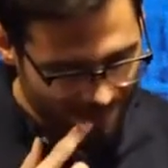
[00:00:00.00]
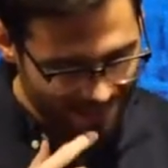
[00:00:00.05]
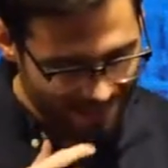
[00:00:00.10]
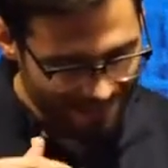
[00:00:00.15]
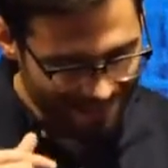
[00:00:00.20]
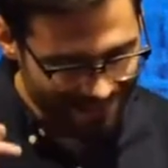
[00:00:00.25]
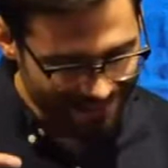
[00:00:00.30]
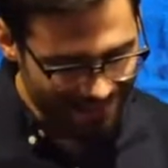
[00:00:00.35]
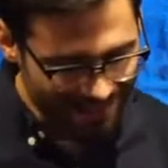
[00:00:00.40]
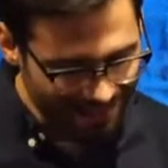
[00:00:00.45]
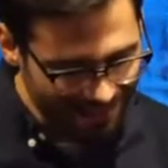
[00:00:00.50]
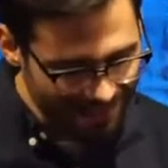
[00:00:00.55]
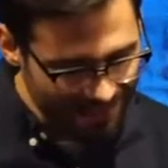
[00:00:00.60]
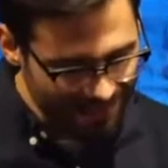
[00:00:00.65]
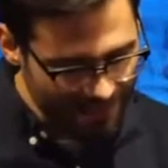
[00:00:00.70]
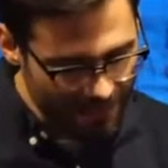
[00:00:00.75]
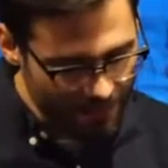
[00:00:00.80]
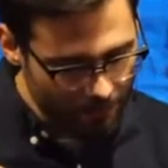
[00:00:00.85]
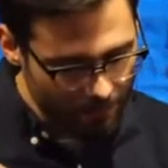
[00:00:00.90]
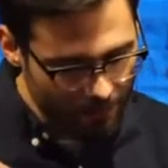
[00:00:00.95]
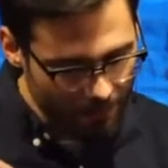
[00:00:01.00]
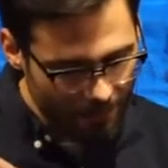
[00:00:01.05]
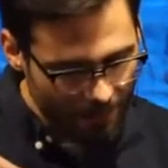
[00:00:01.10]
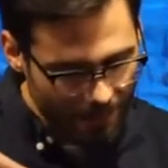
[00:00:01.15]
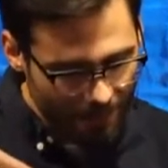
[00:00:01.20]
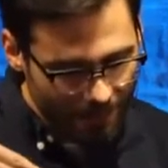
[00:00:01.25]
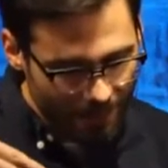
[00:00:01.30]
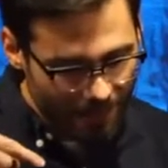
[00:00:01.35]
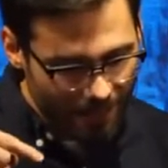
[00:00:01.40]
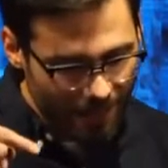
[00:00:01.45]
He's telling them
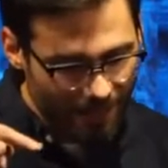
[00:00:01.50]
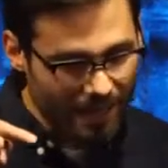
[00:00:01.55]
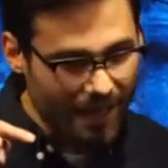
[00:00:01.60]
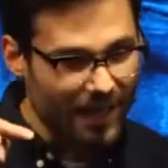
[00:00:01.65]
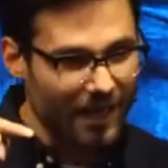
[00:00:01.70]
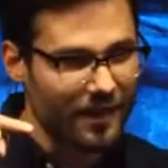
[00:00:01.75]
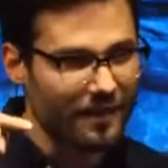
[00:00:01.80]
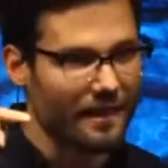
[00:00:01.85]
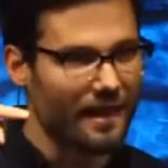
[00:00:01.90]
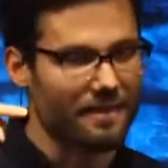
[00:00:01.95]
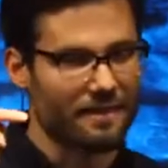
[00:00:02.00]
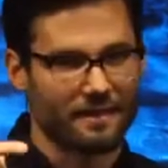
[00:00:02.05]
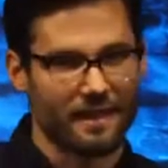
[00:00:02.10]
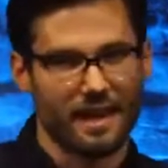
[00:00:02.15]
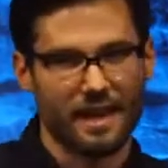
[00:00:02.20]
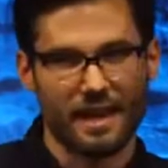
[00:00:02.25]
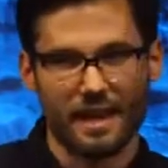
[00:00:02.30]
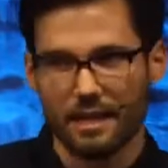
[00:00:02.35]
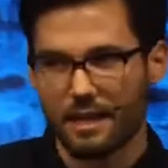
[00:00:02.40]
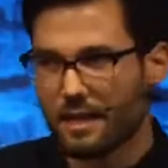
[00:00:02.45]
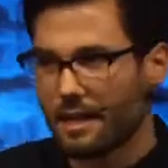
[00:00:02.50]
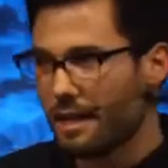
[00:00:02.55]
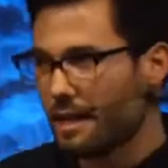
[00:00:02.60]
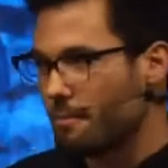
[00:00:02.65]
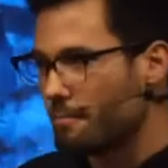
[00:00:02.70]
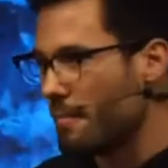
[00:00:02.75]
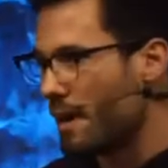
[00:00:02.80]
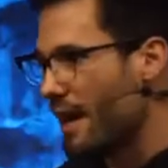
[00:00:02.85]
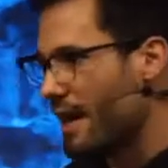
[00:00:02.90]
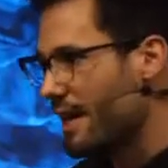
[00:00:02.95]
that they
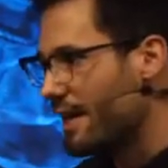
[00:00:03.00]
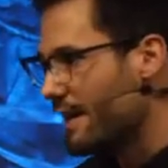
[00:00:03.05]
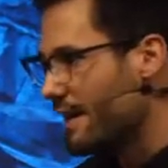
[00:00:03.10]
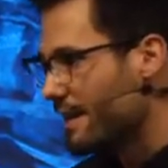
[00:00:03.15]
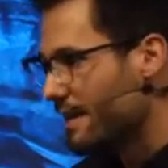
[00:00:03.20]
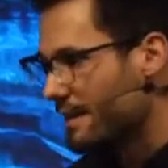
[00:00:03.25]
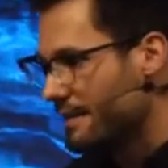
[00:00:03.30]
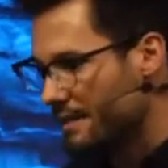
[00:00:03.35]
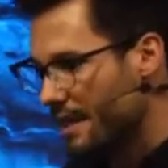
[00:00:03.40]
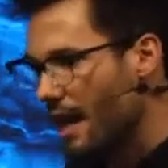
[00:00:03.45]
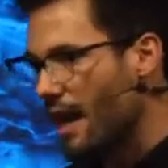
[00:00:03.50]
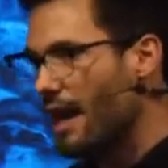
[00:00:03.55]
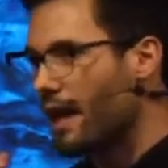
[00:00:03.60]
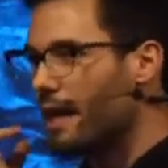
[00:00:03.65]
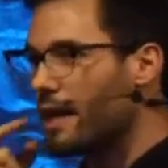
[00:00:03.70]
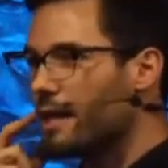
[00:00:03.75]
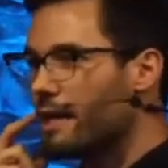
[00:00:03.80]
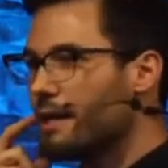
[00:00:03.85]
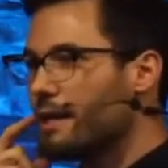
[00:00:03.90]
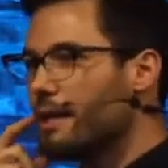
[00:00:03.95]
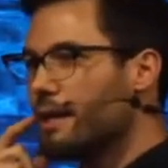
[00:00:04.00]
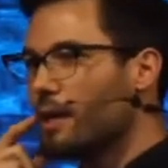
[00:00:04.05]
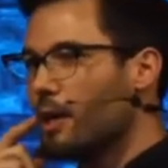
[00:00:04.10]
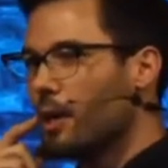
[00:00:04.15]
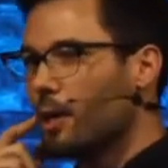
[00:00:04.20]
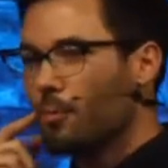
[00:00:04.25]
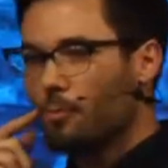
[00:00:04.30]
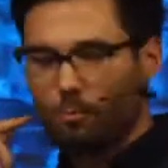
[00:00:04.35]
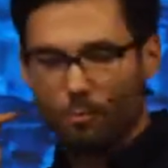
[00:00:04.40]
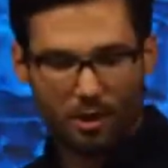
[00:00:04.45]
might die,
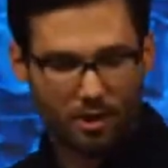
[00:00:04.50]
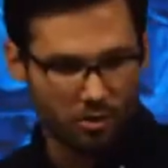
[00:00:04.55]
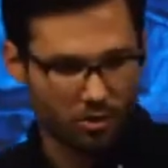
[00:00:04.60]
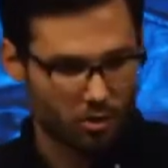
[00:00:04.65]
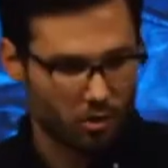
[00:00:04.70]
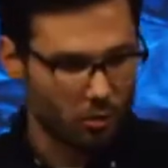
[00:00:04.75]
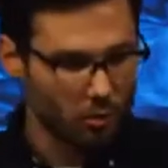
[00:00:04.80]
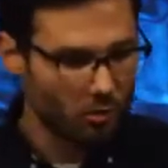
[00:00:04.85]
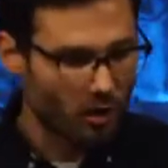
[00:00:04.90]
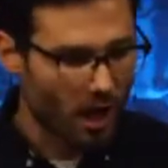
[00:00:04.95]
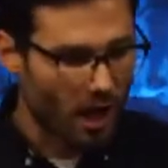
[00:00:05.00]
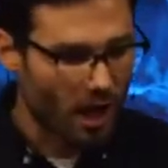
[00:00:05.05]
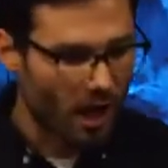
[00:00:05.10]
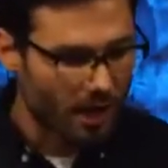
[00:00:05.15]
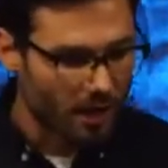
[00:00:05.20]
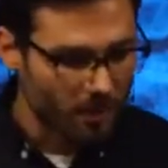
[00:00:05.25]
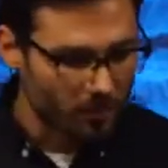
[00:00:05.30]
but do not